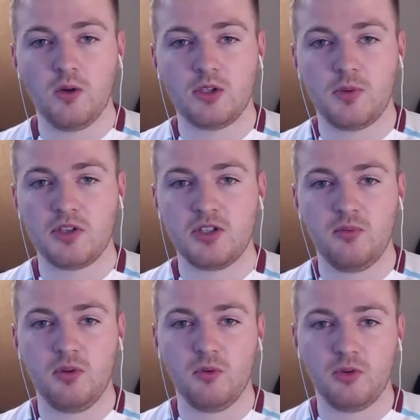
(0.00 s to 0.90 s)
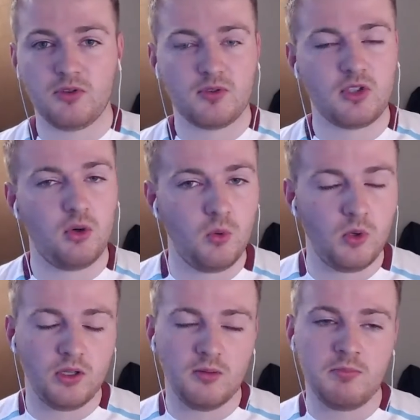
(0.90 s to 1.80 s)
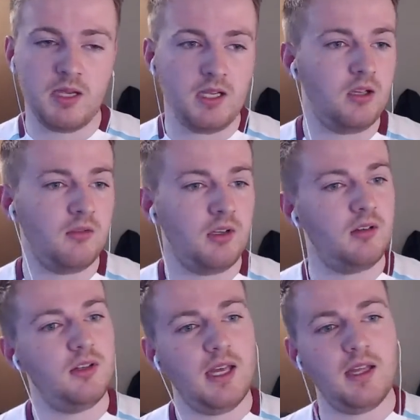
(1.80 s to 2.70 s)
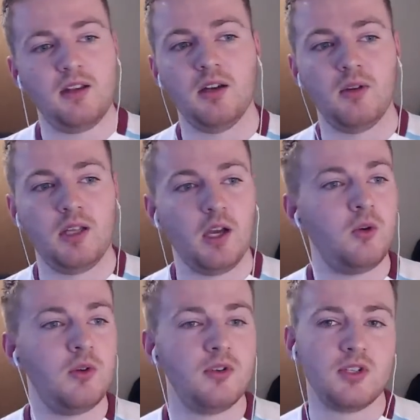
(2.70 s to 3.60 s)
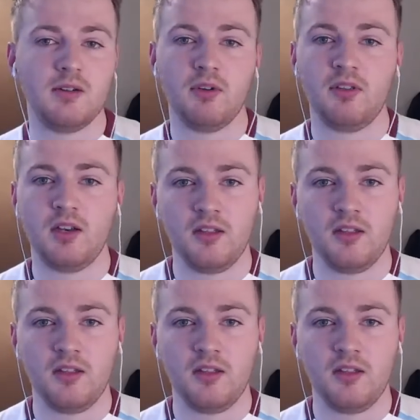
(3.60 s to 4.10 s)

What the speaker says: especially with all the talk and the media and the owners and everything.